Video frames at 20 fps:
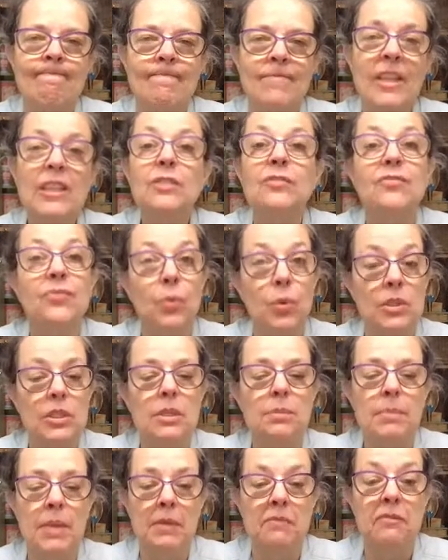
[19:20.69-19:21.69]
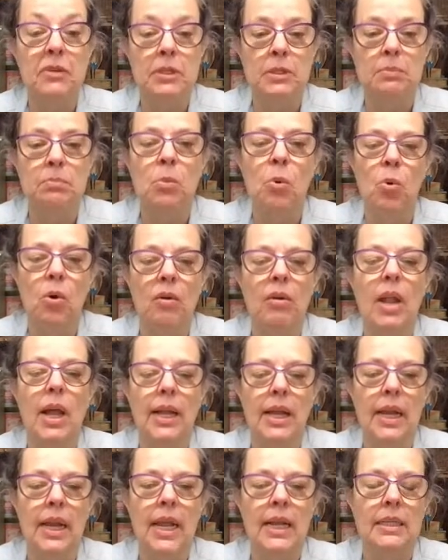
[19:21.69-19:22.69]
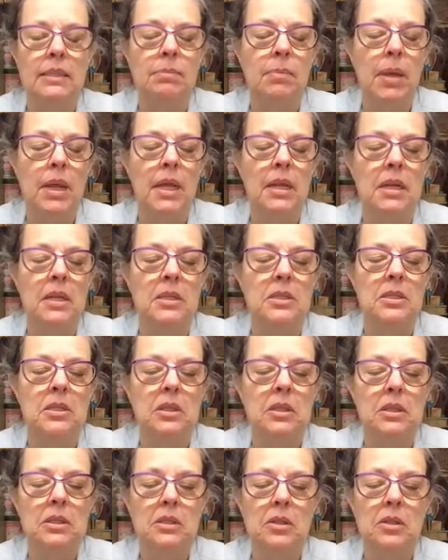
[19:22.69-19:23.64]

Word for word: This one to me feels more like an ace bandage.